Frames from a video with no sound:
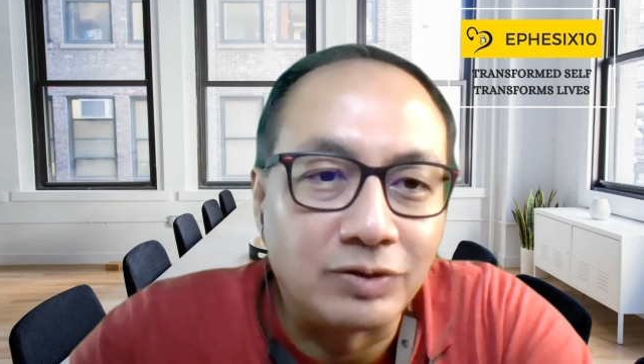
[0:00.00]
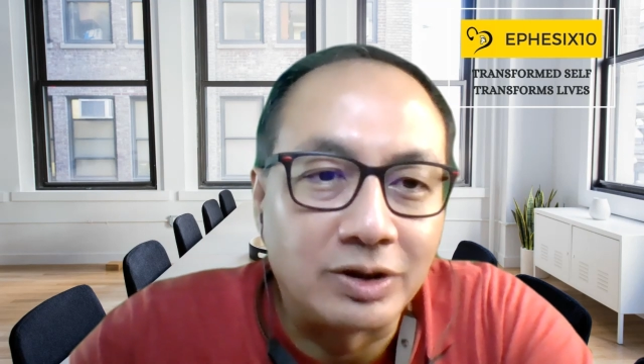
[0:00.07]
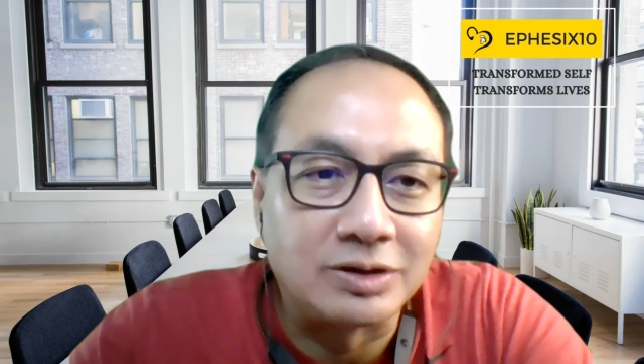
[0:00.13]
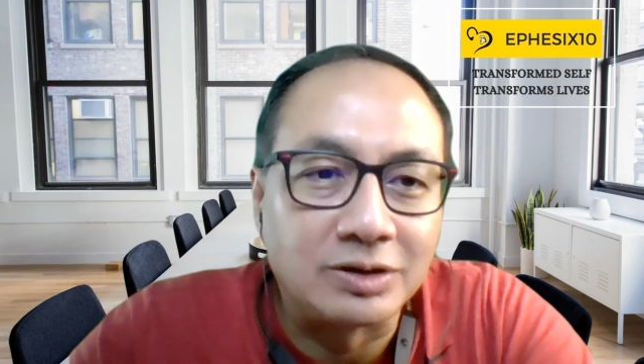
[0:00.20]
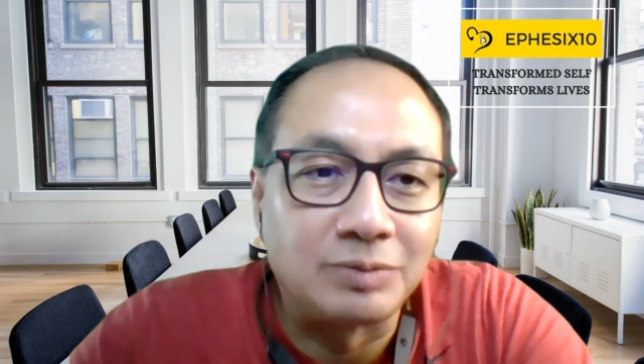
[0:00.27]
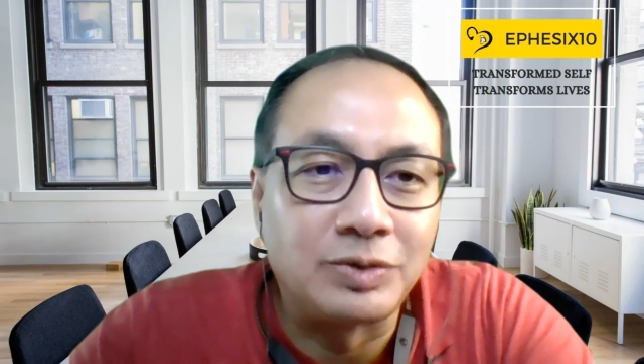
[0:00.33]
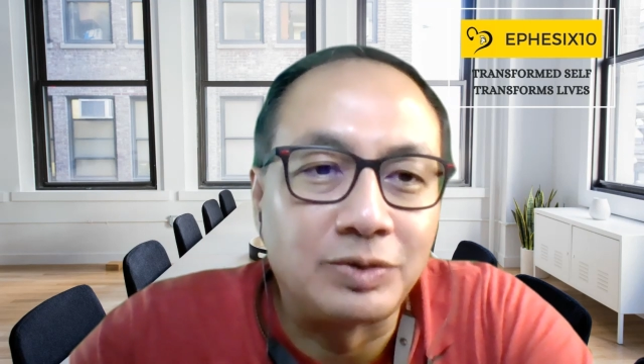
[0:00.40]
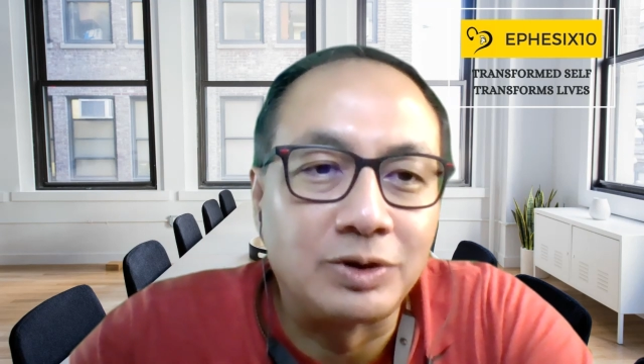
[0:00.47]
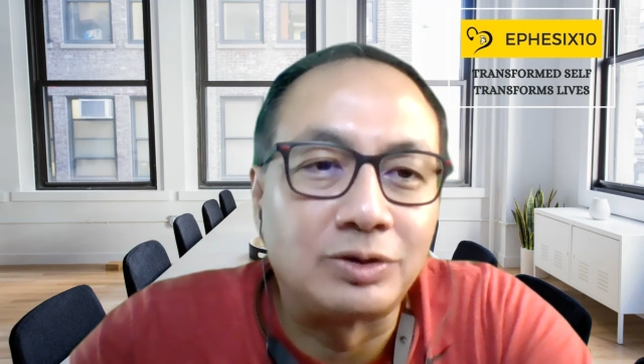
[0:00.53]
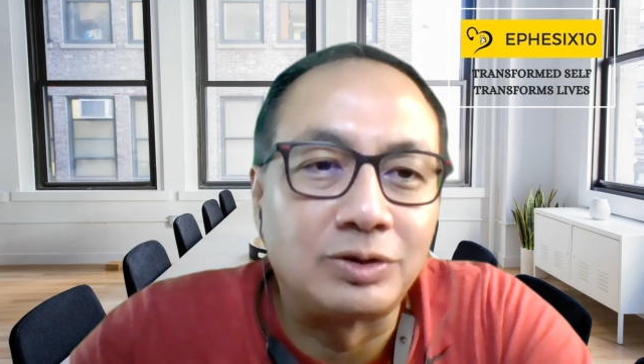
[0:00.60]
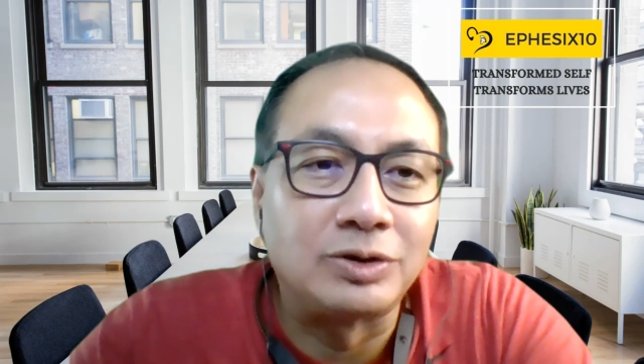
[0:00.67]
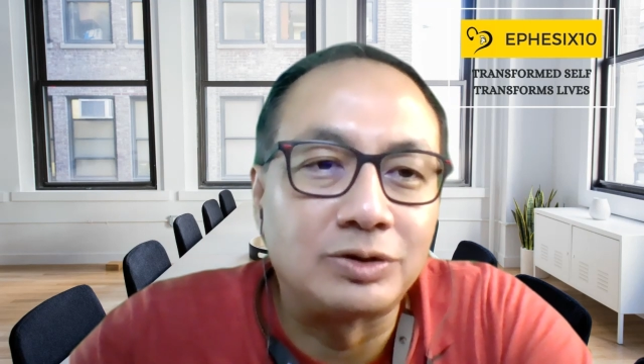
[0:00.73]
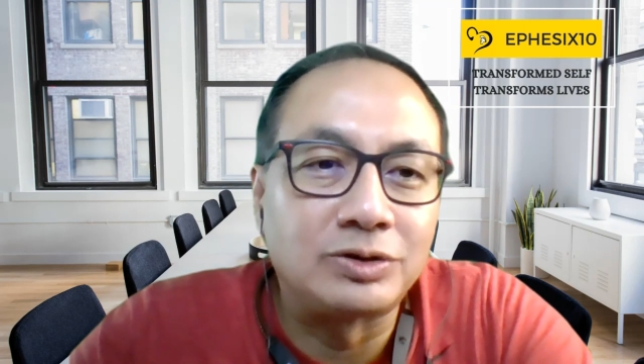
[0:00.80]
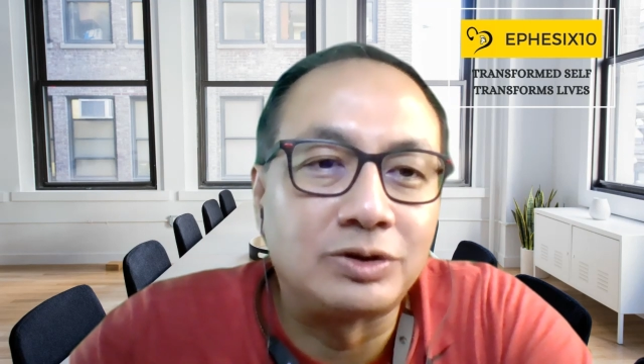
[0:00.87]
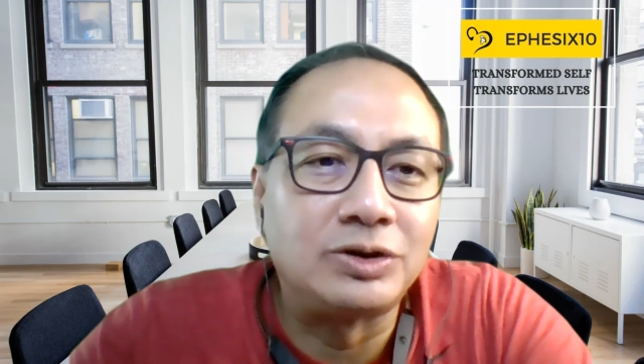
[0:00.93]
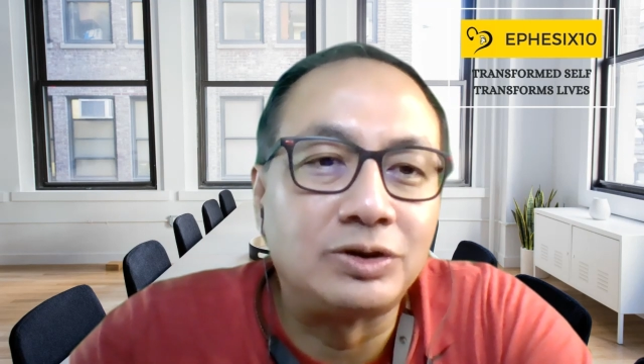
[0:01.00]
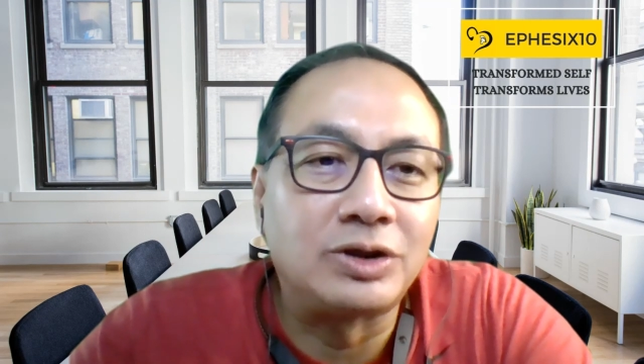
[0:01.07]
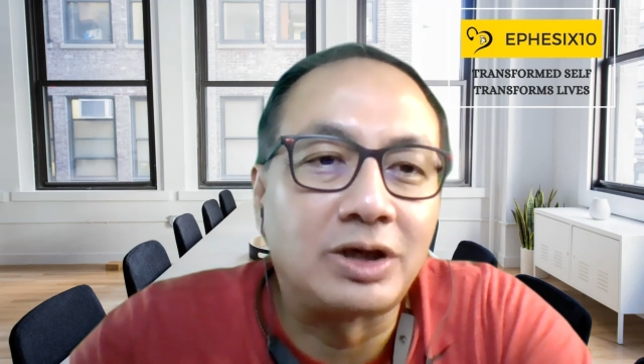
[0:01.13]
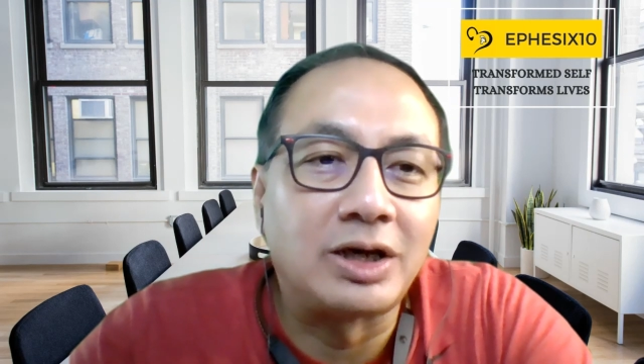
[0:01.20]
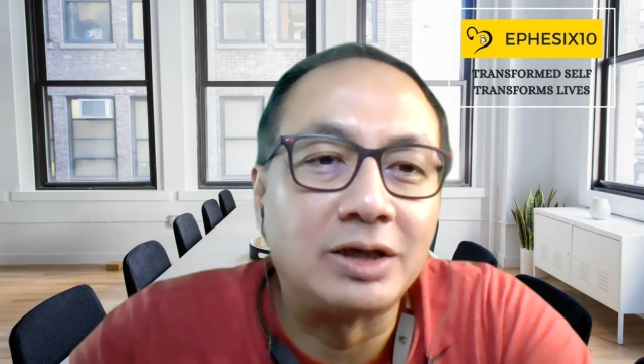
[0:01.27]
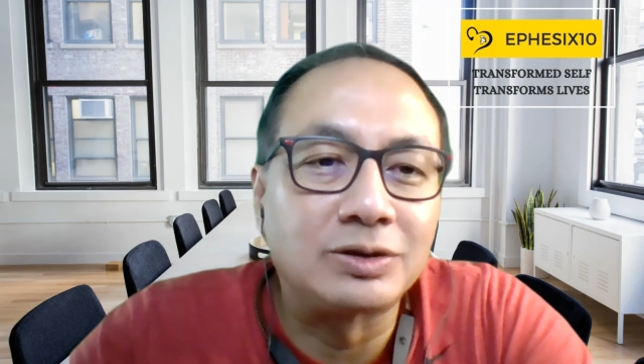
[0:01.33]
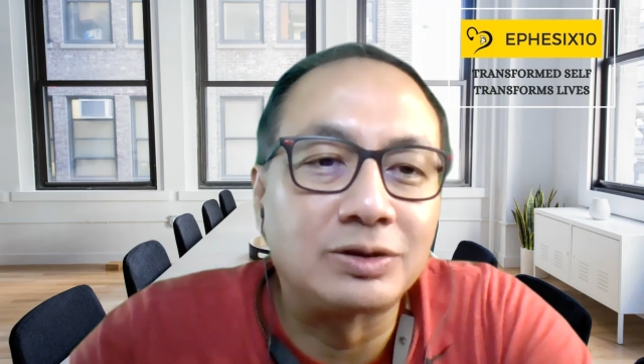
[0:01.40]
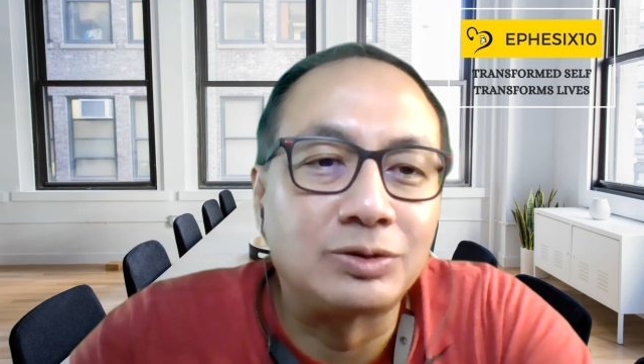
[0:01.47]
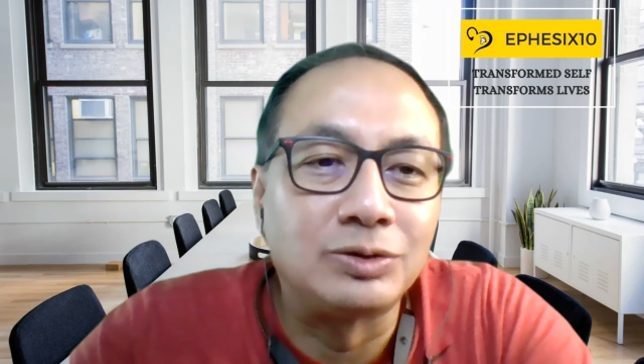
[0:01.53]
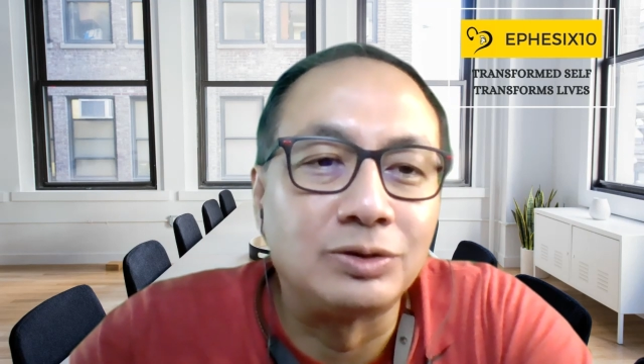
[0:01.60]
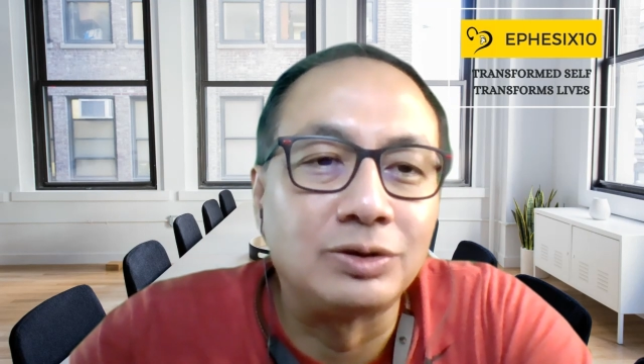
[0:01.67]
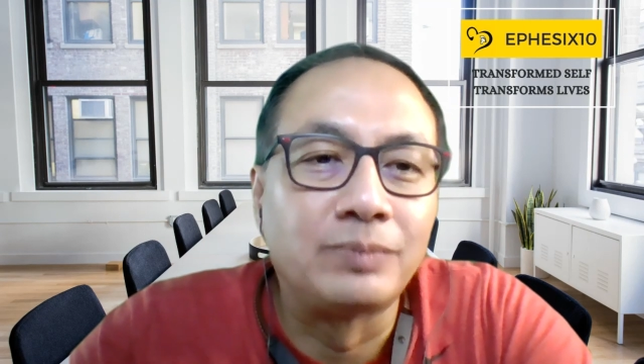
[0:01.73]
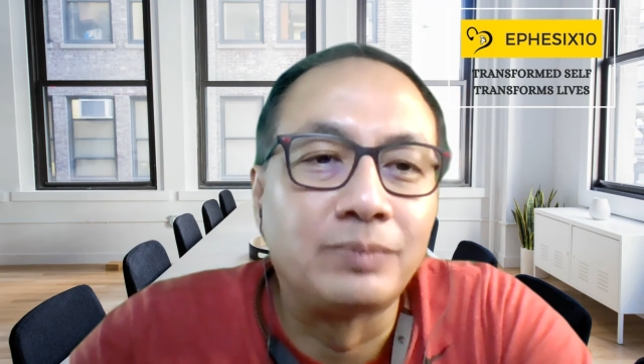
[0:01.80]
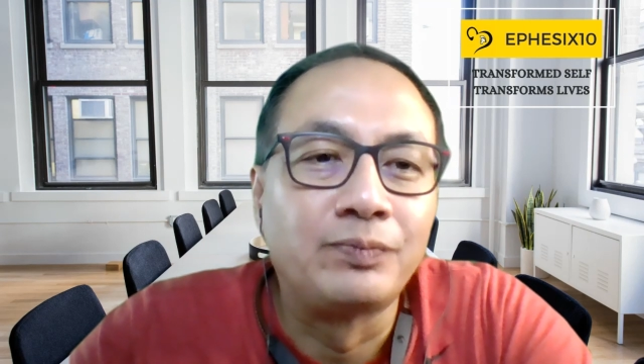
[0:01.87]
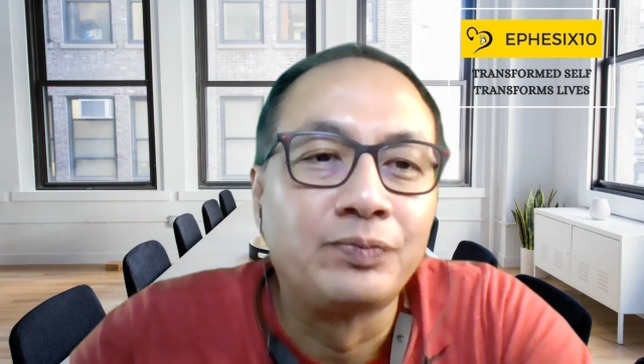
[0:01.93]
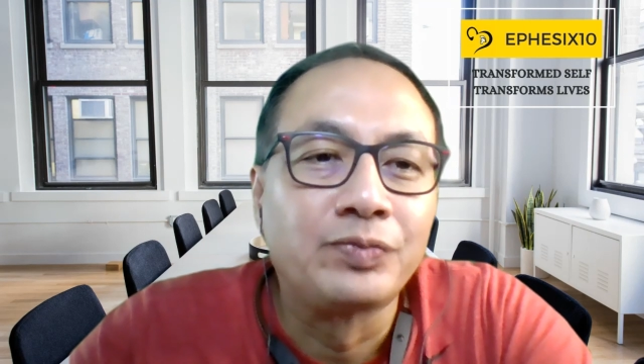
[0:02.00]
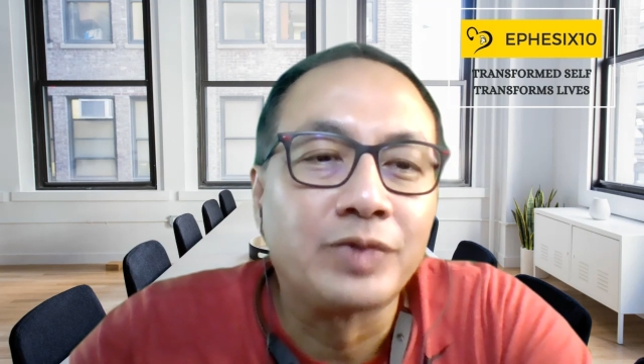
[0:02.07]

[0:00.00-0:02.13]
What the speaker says: for example, or your senior high school